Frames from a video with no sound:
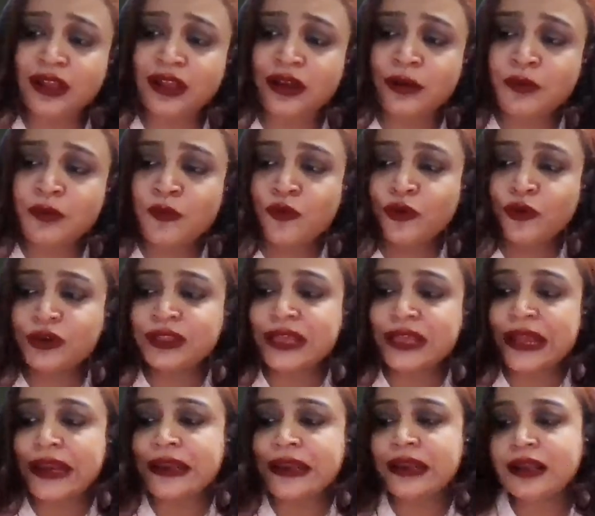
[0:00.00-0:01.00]
more
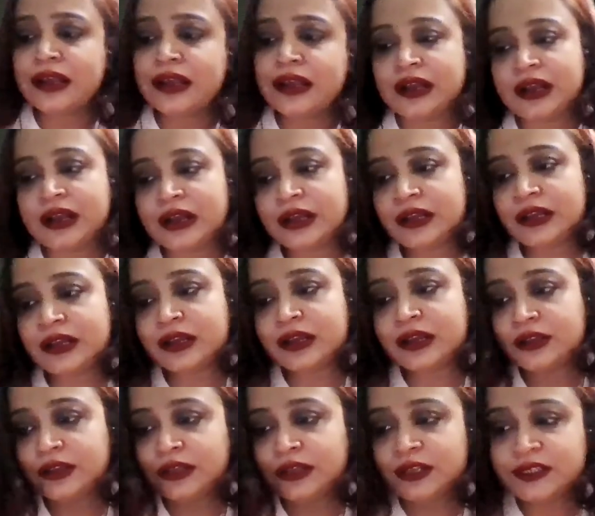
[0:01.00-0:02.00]
than uh,
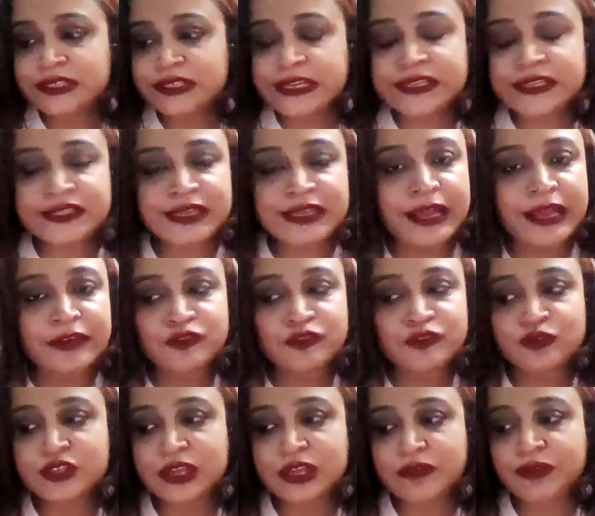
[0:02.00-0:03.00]
6 lakh to
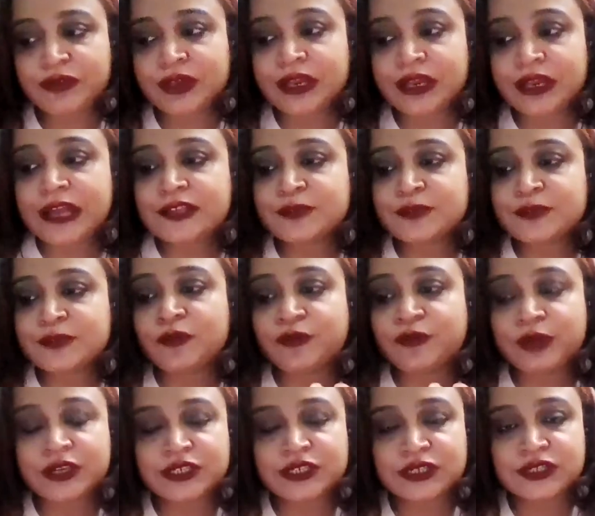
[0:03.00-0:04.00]
7 lakh for
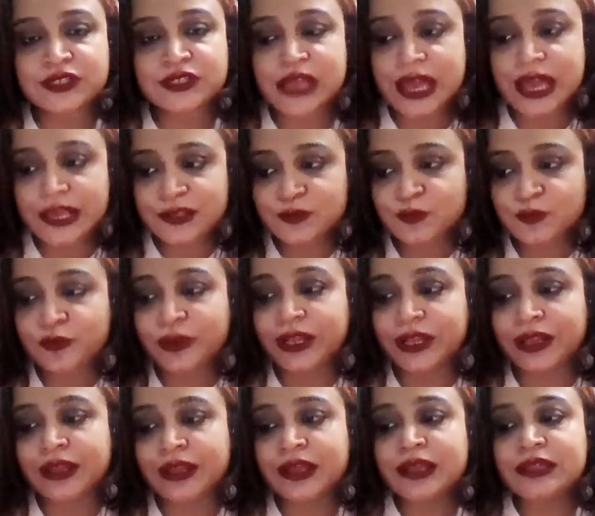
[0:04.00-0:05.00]
freshers as well.
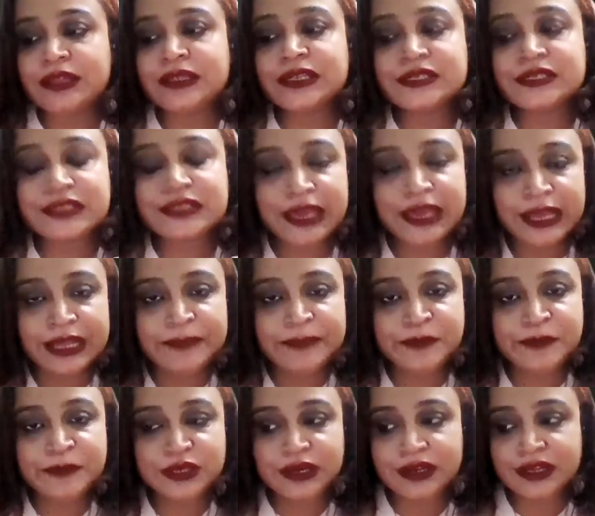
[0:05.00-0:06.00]
This helps
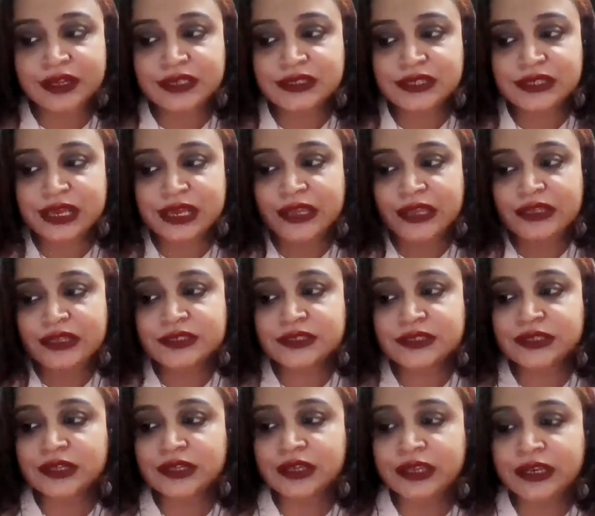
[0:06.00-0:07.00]
data science
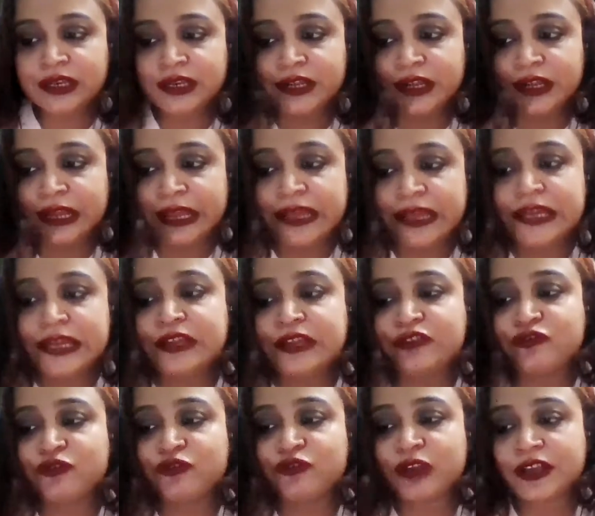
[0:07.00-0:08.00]
in gaining
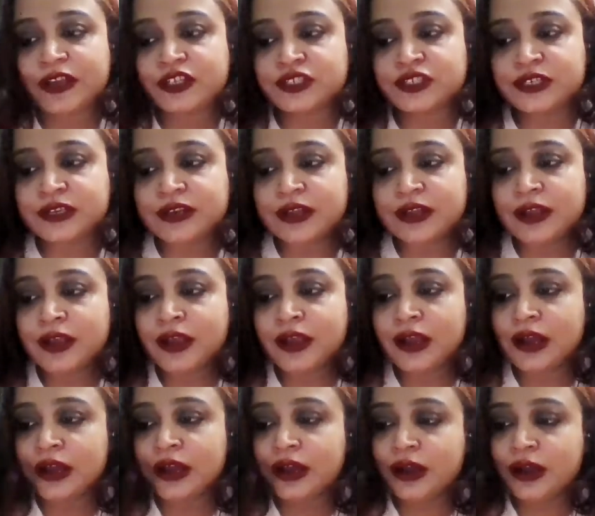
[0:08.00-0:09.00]
traction
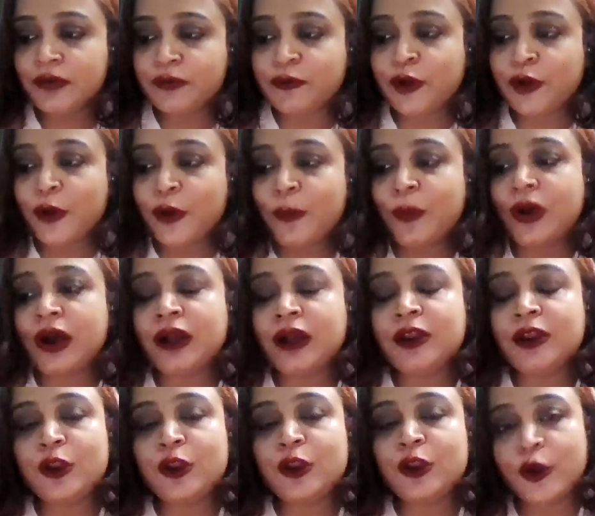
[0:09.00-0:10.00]
from a
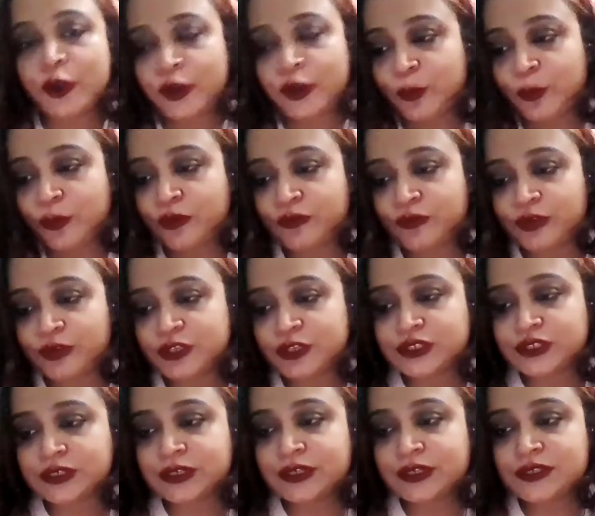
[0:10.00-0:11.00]
lot of
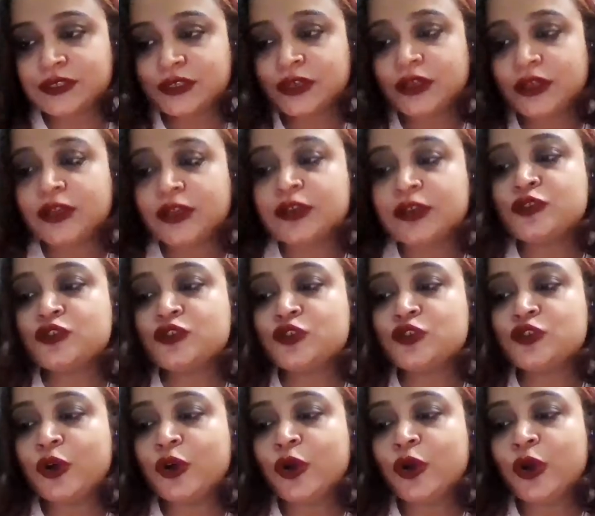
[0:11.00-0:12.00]
professionals.
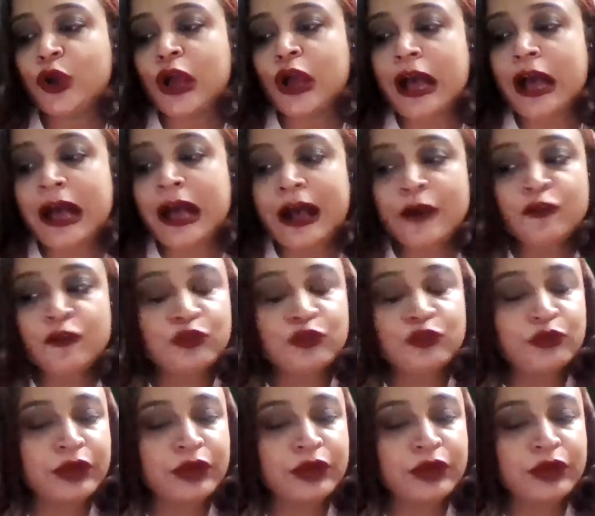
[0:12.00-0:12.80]
So, how to